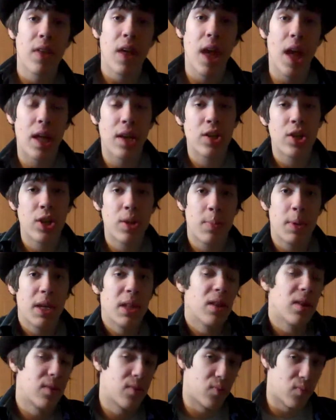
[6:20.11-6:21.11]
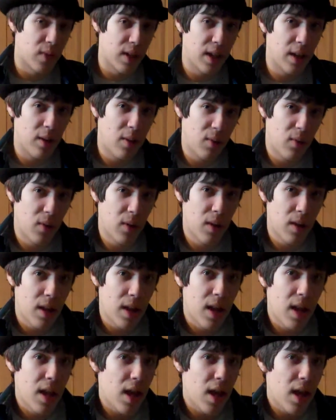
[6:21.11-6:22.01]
the NGP looks really cool.